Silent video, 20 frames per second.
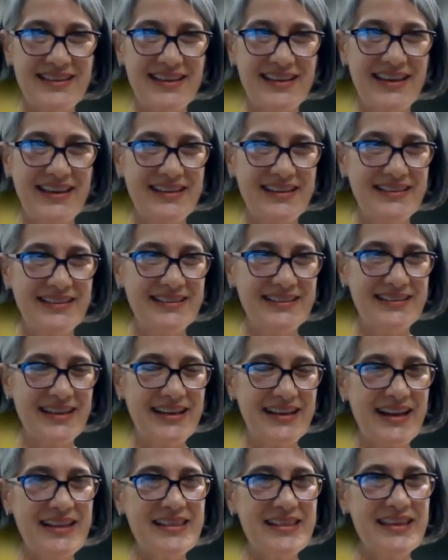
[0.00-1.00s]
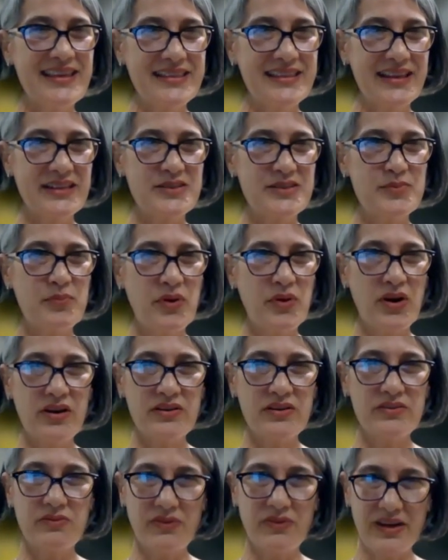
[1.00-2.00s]
And I think that's part
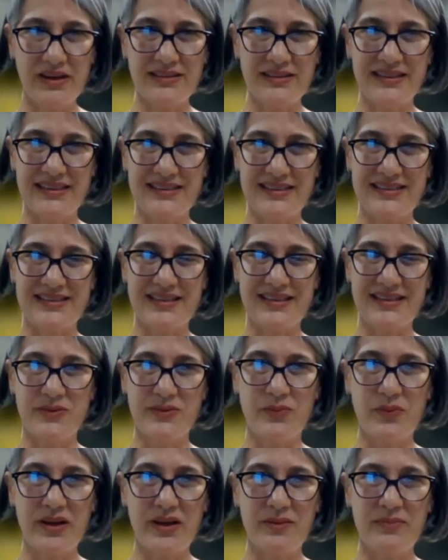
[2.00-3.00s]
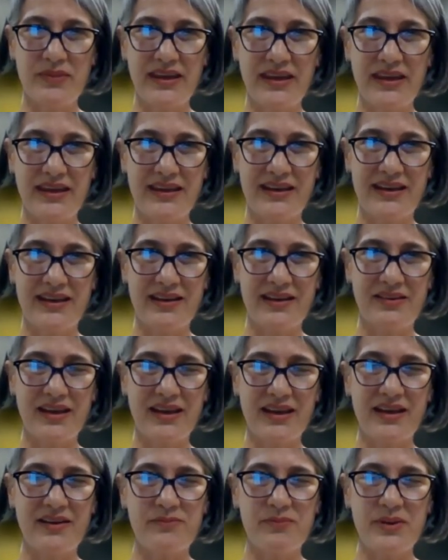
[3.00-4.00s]
of wellness and well-being. And
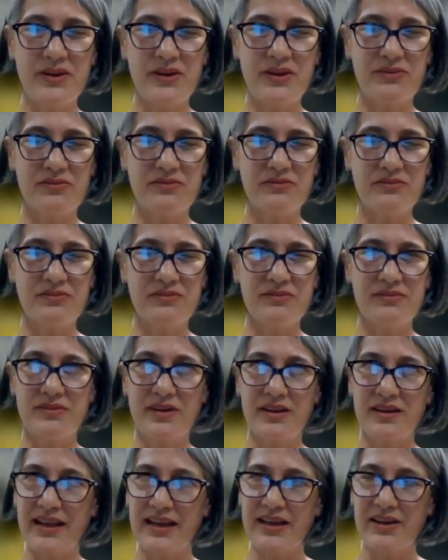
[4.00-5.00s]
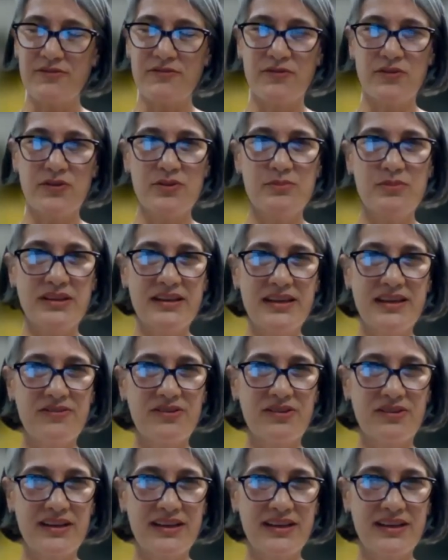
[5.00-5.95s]
I've been a firm believer in